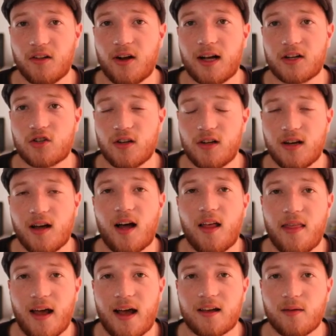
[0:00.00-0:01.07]
They're actually
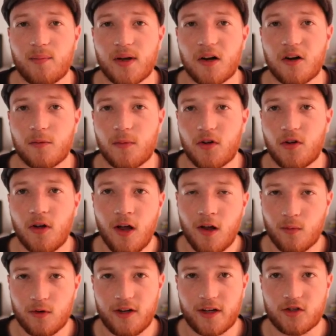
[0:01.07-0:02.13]
not that comparable
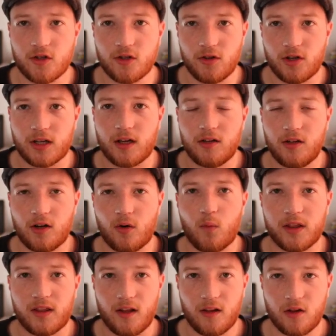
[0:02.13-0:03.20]
when you actually look at, you know,
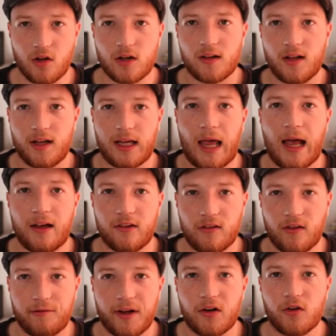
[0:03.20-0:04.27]
what they look like as
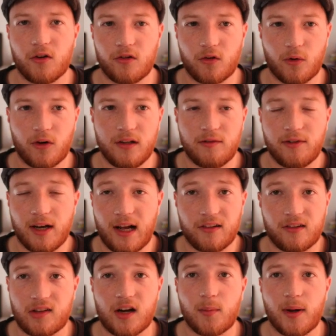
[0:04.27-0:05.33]
defenders or even
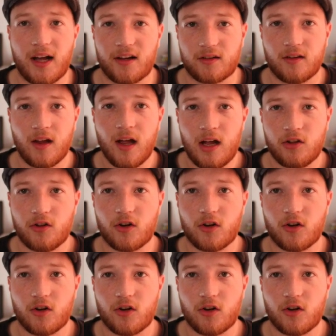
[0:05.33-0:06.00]
as center backs.